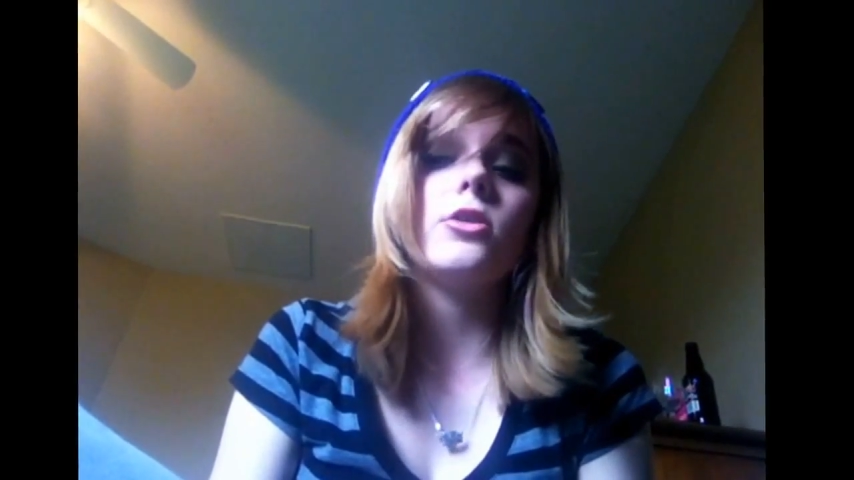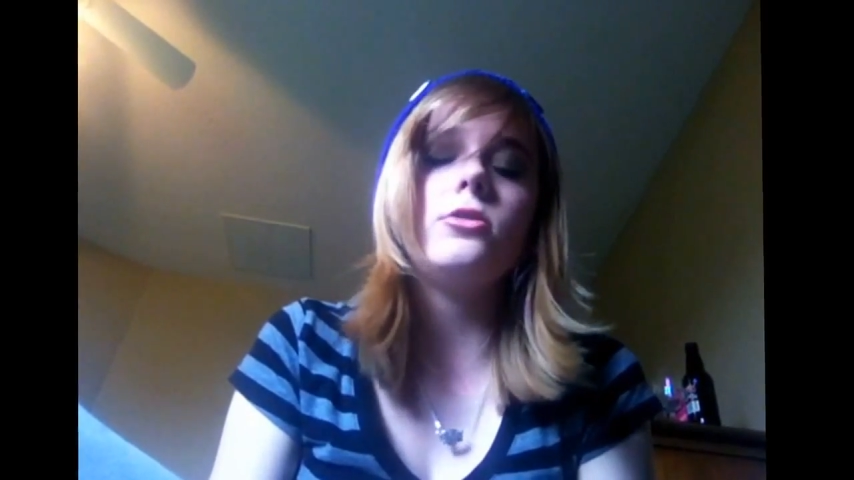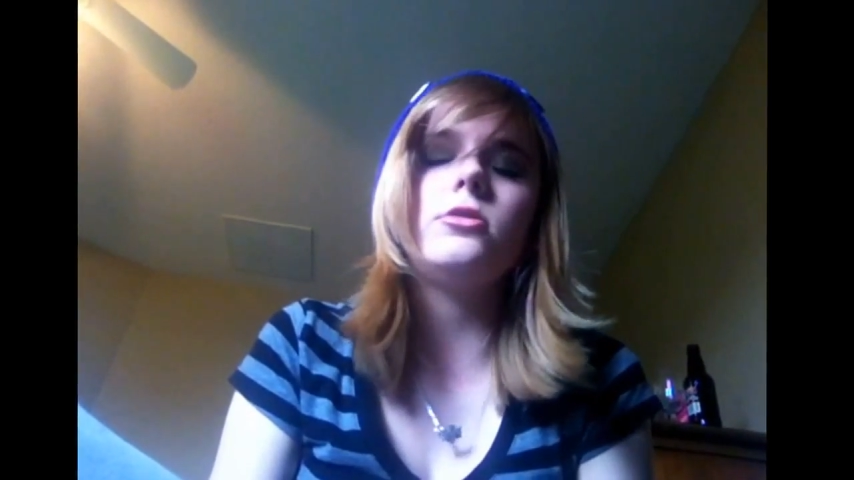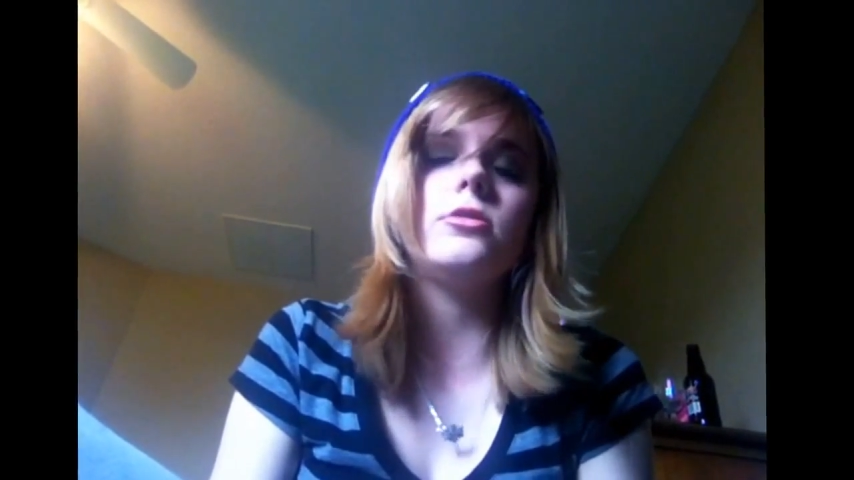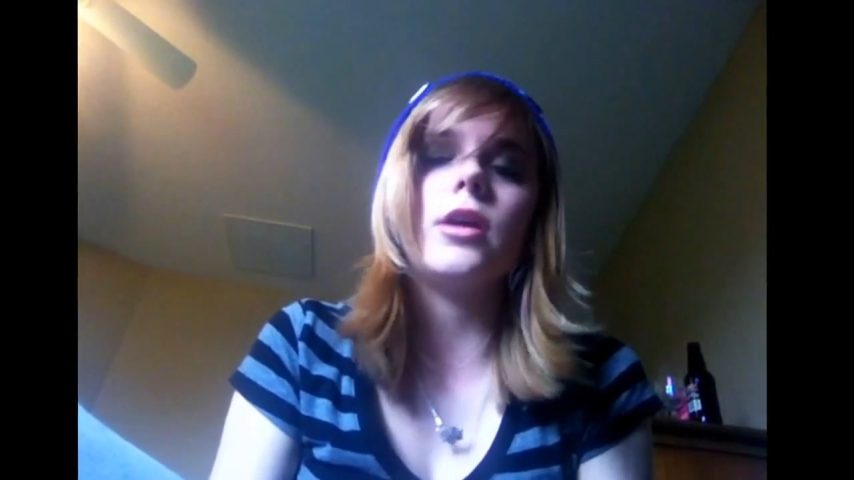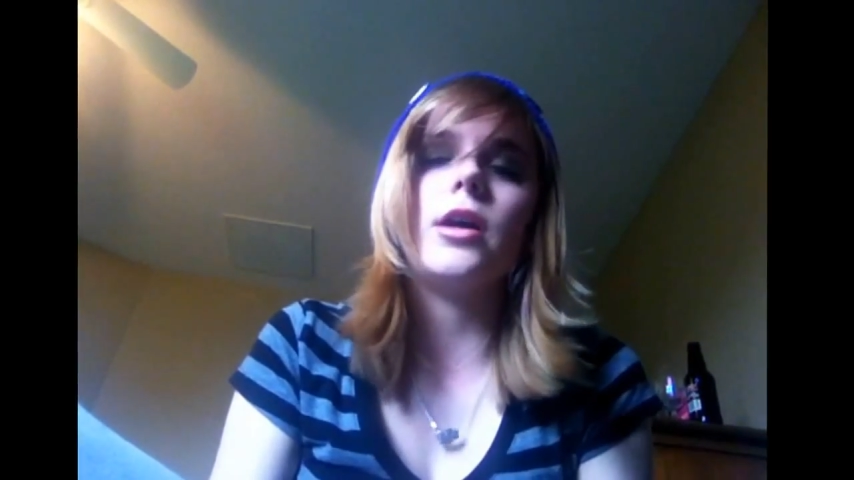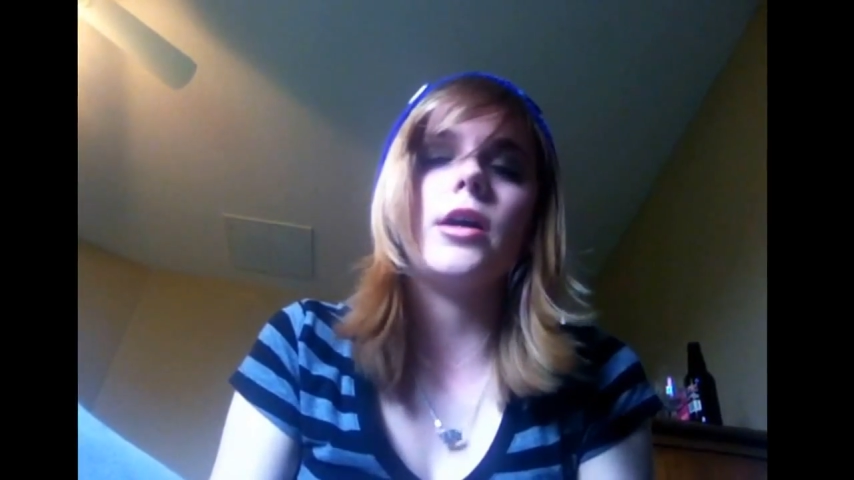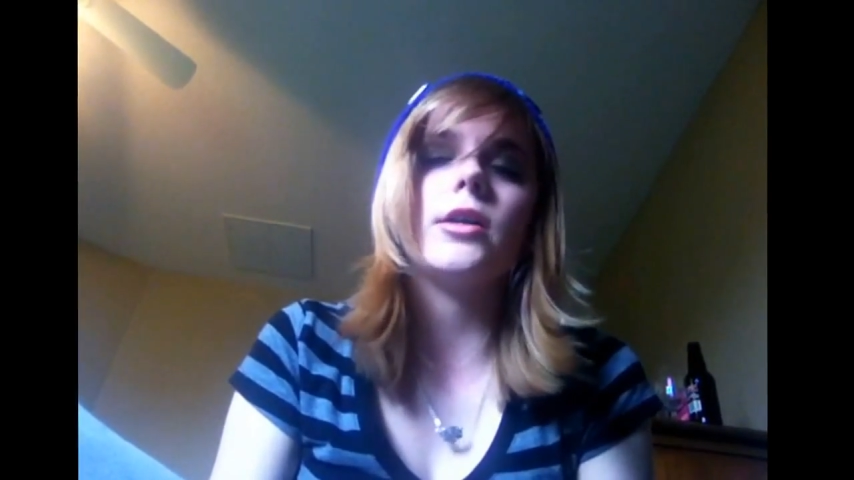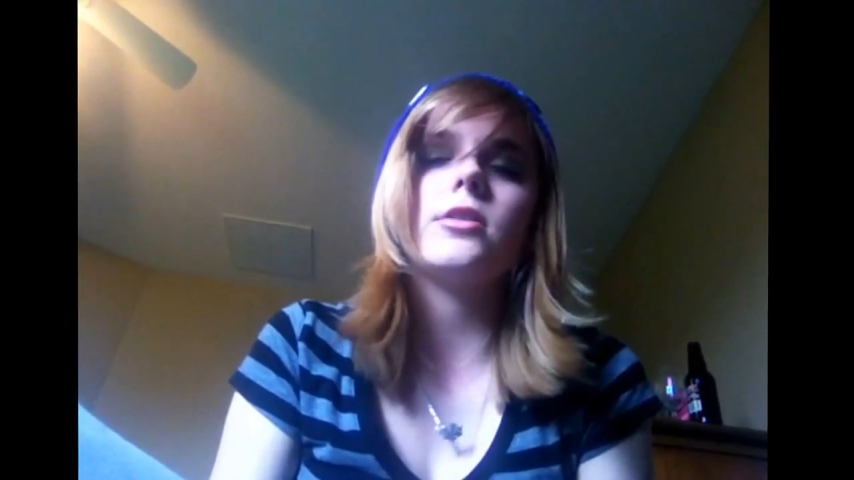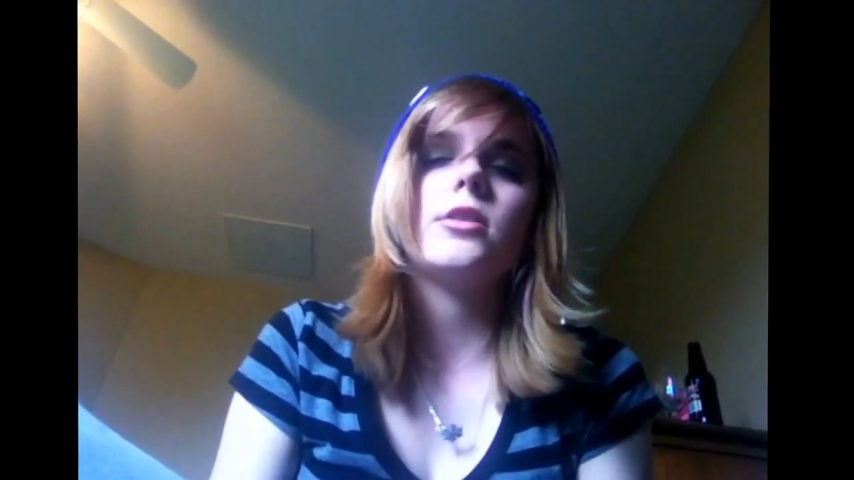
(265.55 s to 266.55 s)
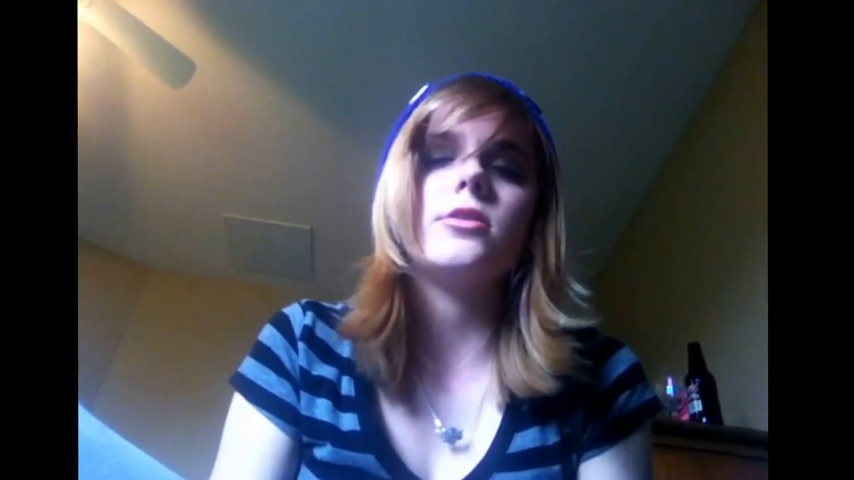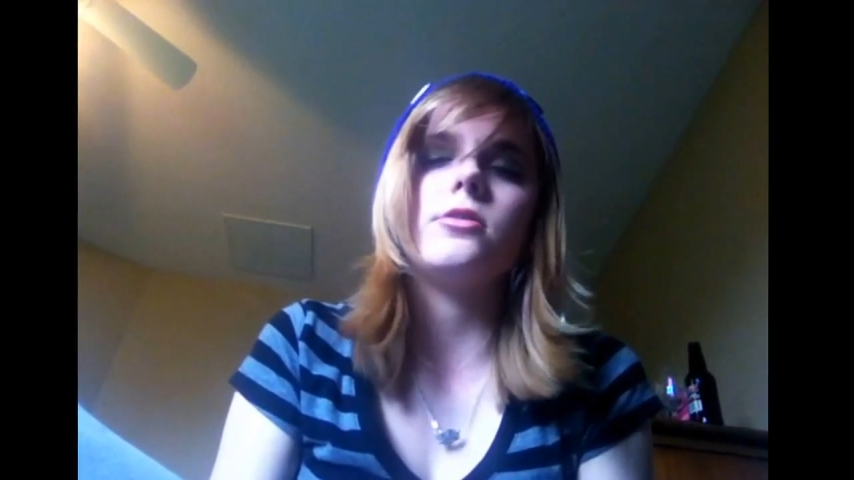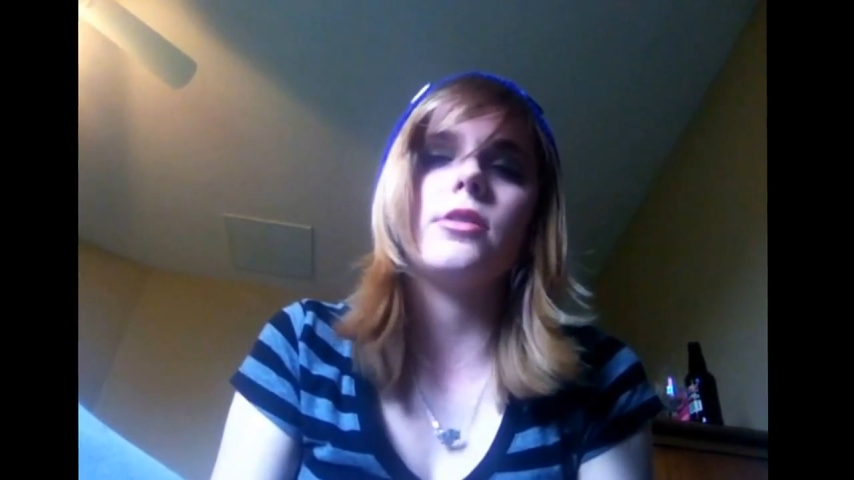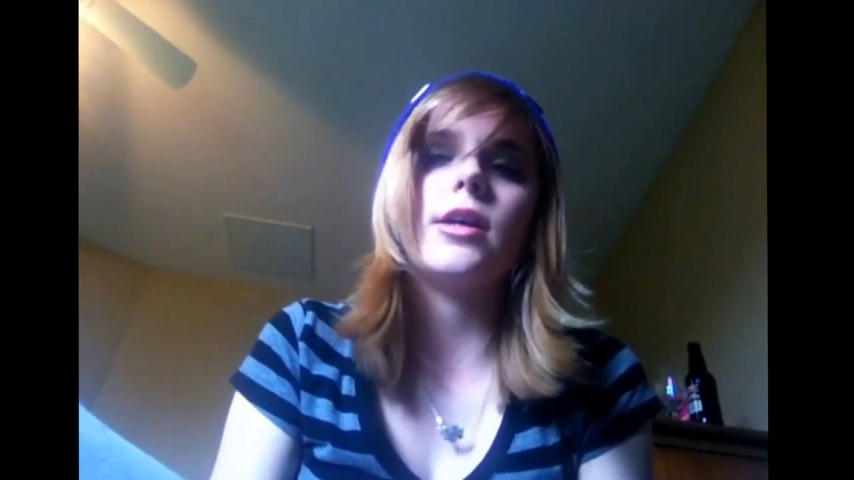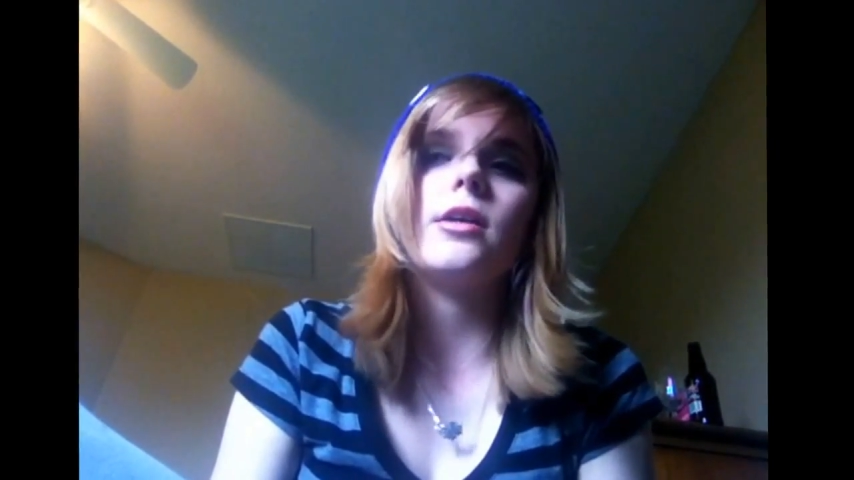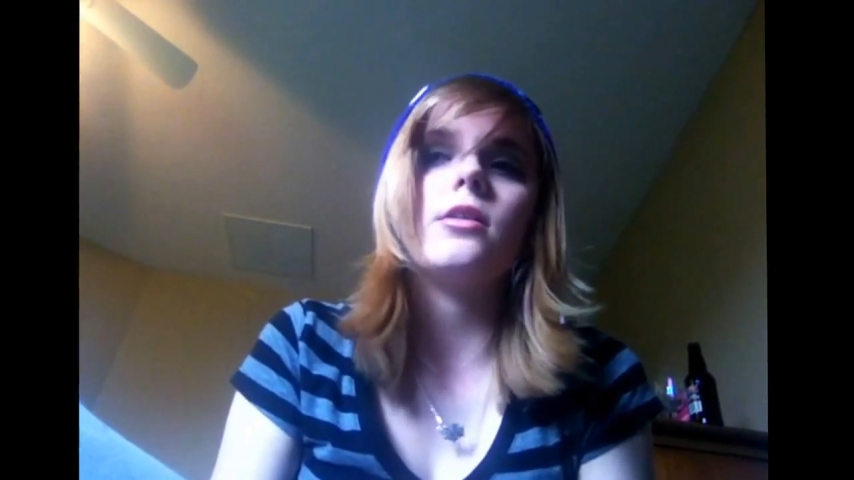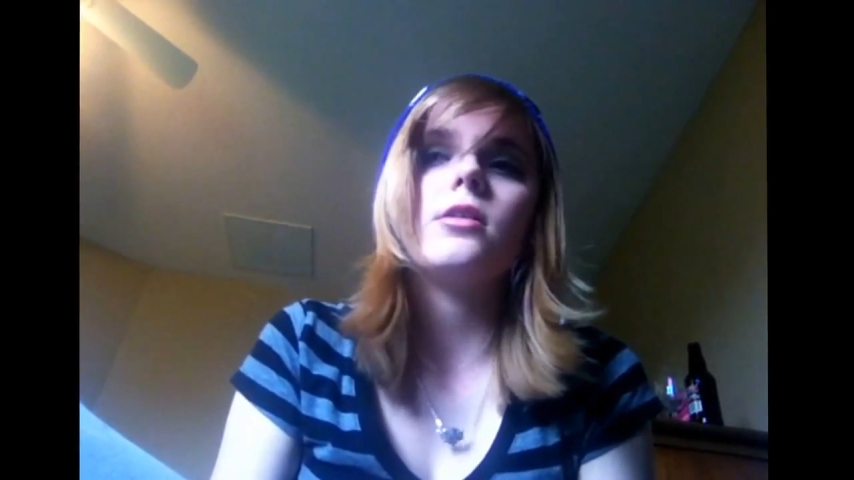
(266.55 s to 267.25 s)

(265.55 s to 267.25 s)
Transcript: You do not do that.